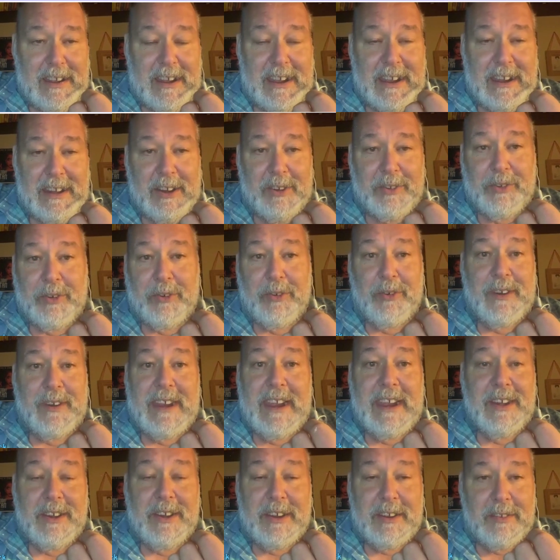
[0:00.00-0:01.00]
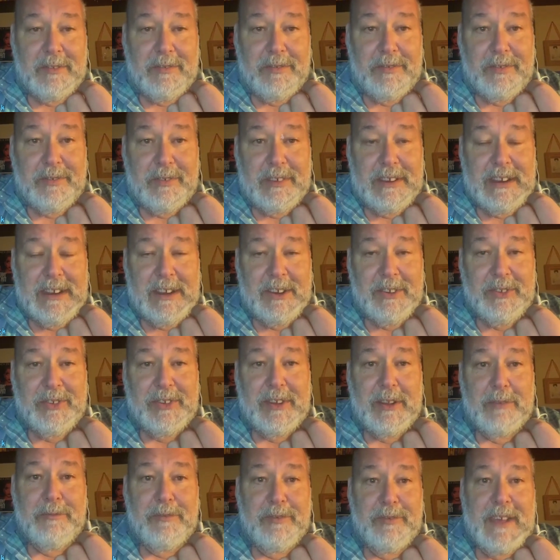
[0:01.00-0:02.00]
And it's creative in
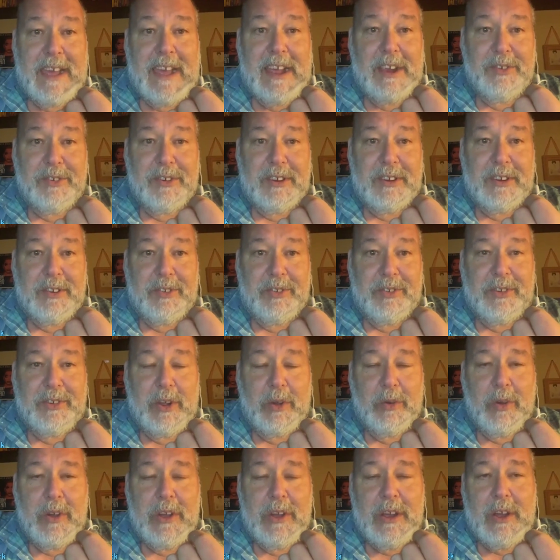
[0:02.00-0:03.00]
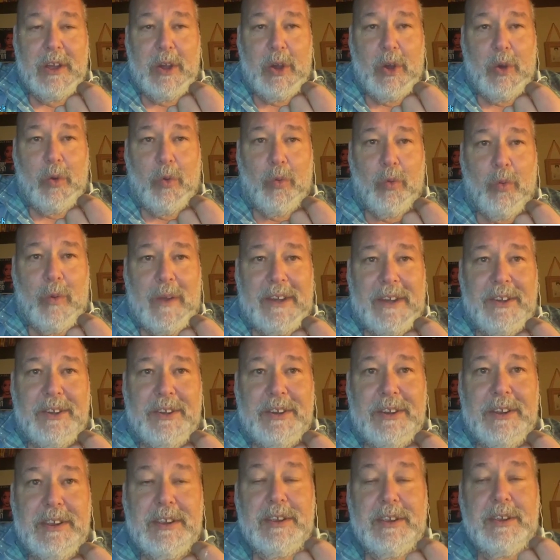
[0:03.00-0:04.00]
some fashion. So when
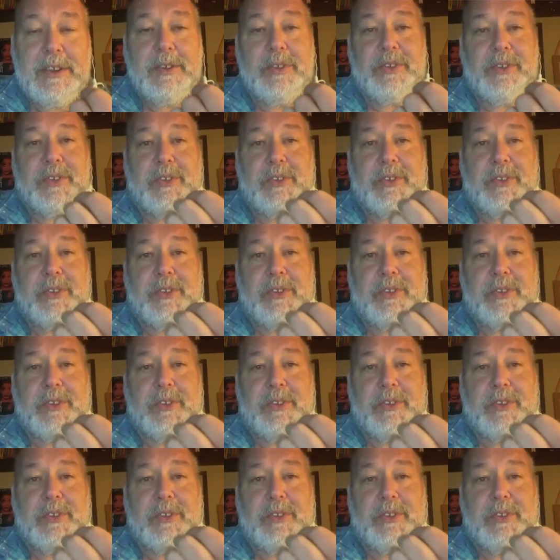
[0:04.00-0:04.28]
do you